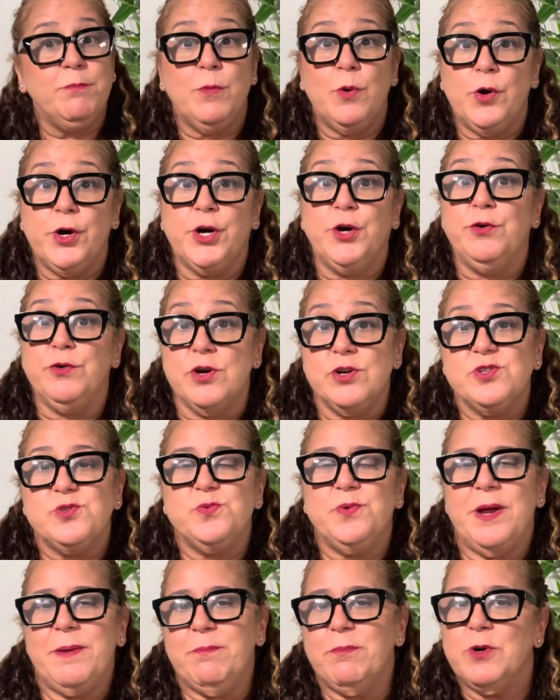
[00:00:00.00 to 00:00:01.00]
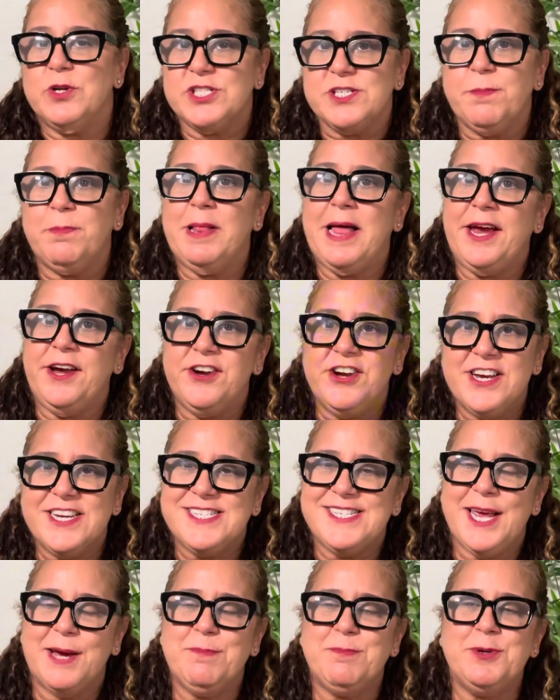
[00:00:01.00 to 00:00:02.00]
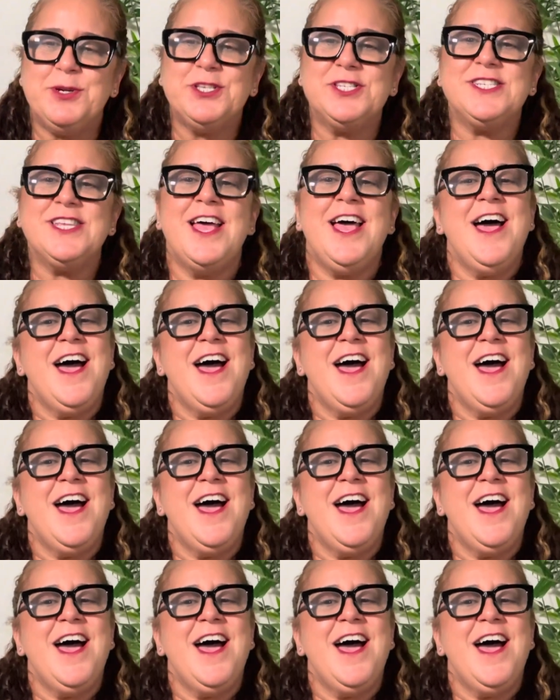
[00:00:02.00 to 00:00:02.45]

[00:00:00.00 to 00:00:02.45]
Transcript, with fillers: more gross rent multiplier examples?